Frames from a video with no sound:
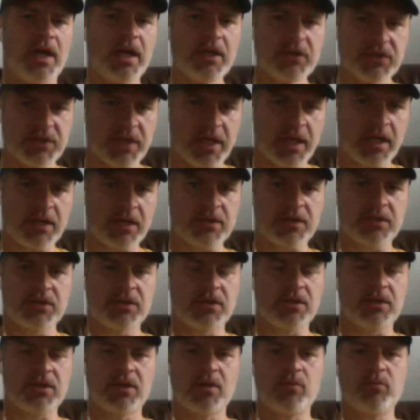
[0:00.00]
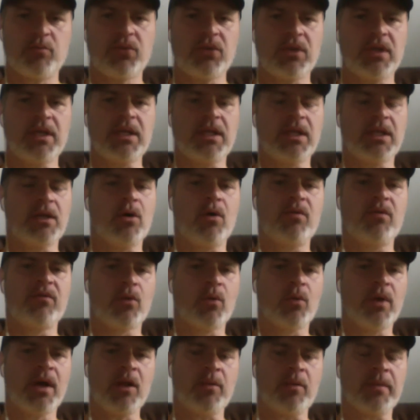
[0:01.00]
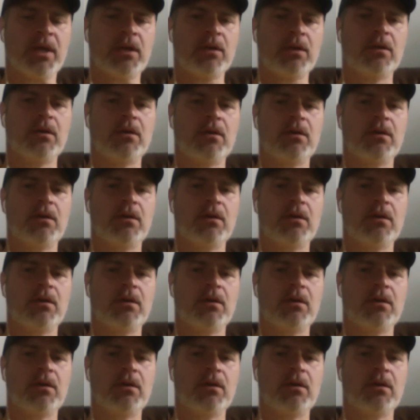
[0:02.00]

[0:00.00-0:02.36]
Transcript: hashtags. It's gonna completely yeah. overwhelm it.